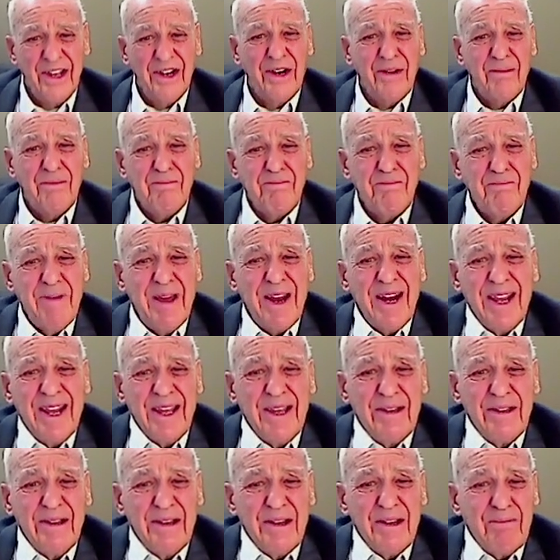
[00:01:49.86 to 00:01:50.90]
You know,
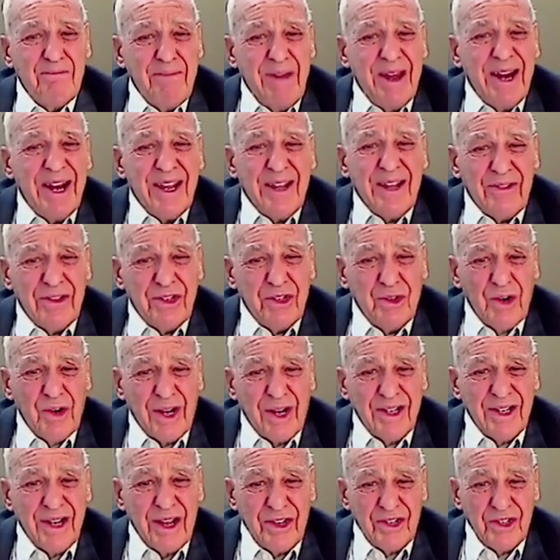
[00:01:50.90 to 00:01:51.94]
many of the
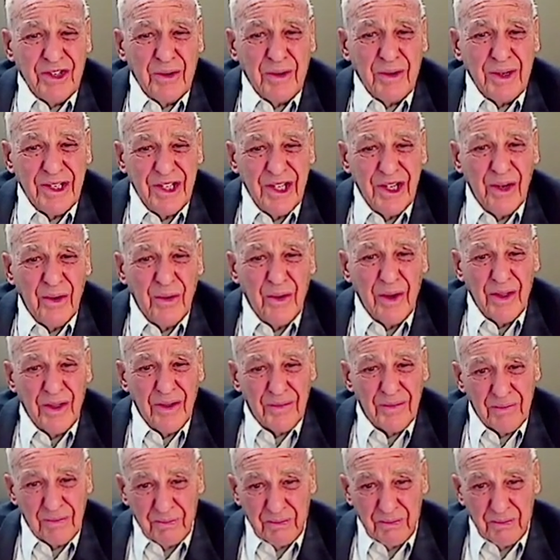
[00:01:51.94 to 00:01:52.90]
drug deaths that we deal with,